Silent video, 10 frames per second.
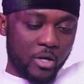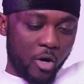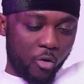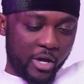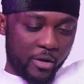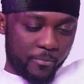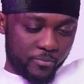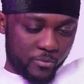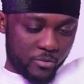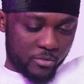
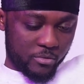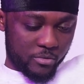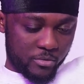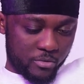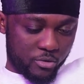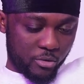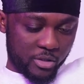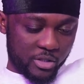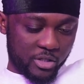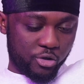Okay. So
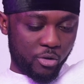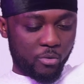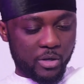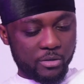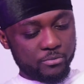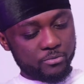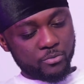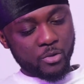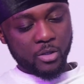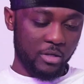this is a short one.
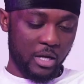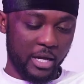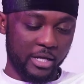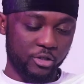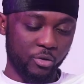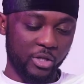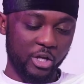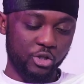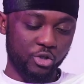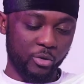Hi. So the
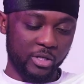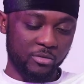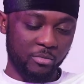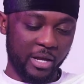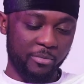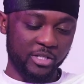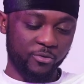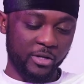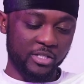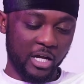issue is my best
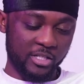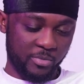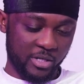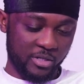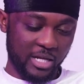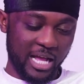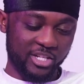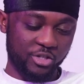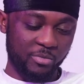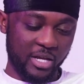friend's husband
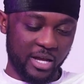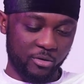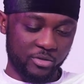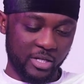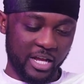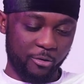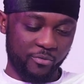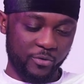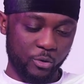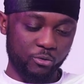asked me out and I
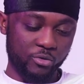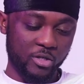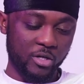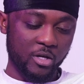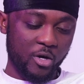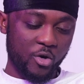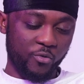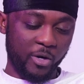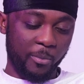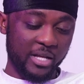refused.
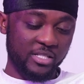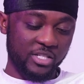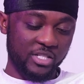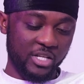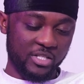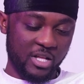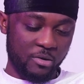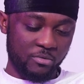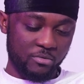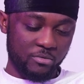For the past 6 years
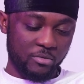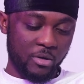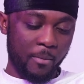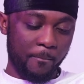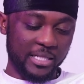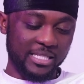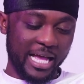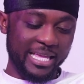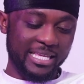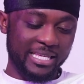now, but
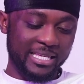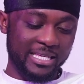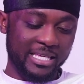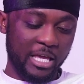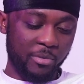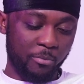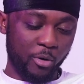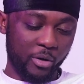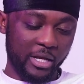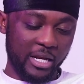I keep
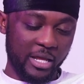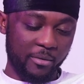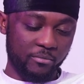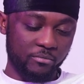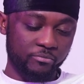blocking him.